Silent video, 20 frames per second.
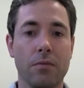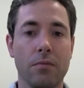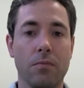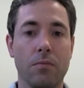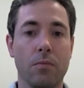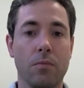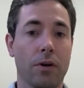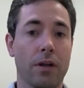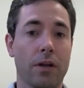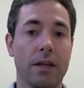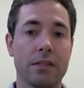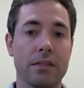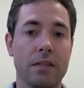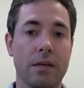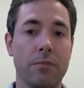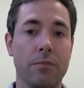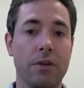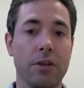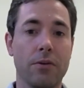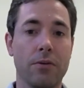work as
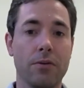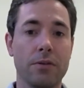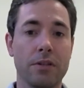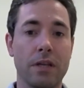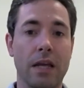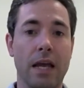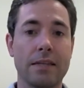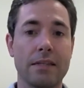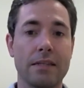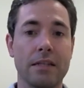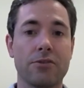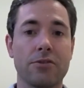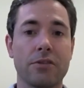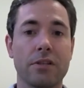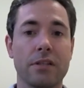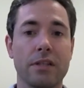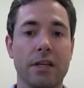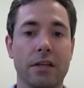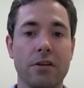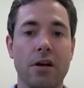somebody who has an interest
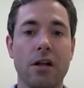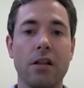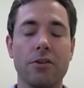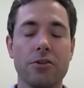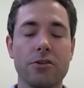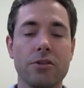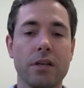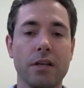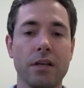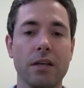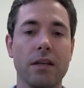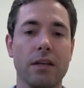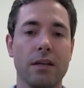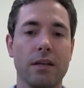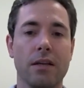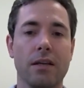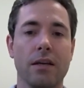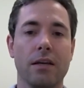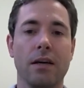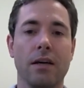in technology
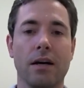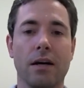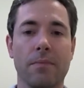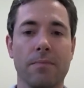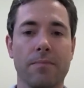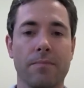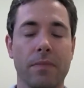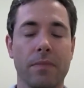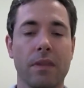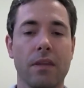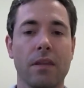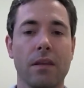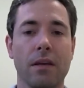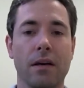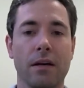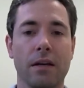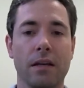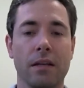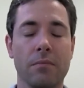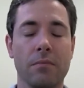
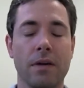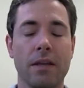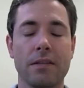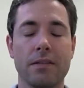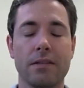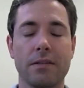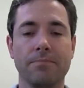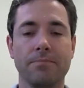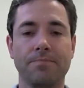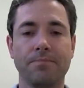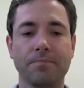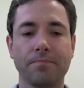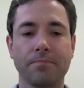in medicine.